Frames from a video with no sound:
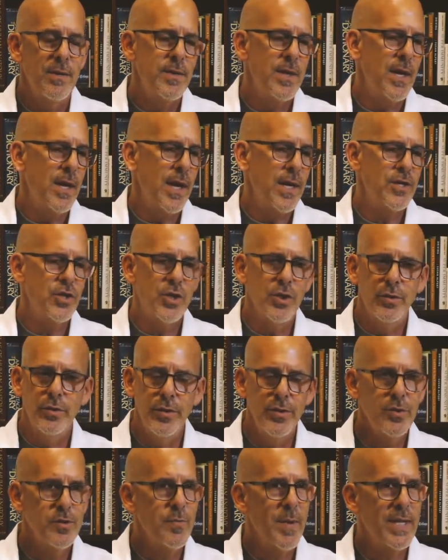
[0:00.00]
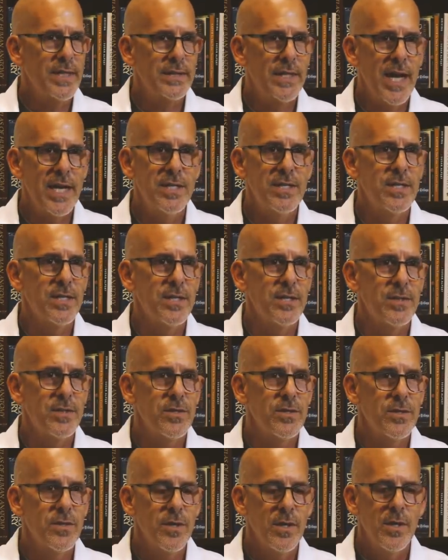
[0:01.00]
that I should lose my
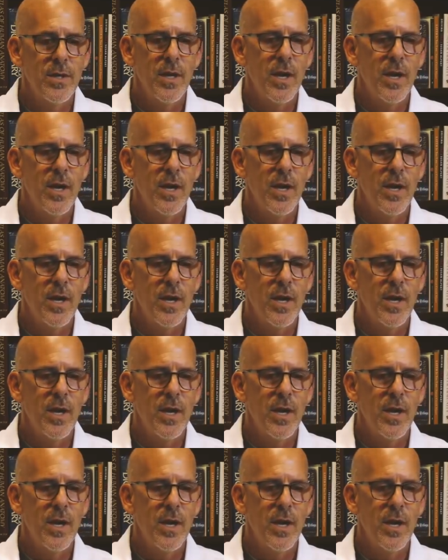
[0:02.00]
license,